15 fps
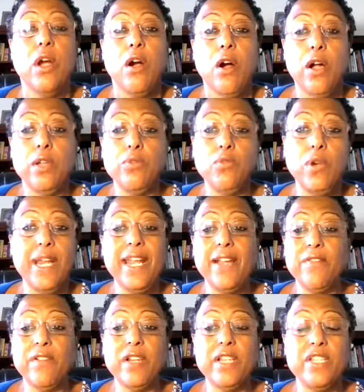on
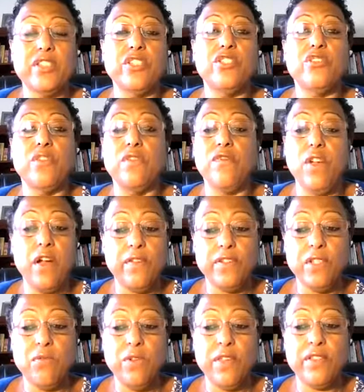whatever it is that you're involved
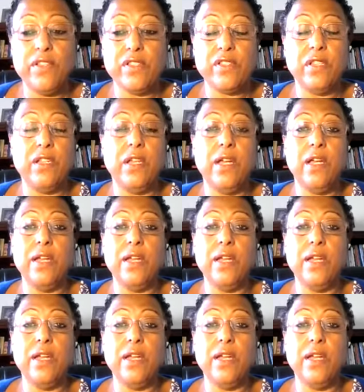in, whether it's a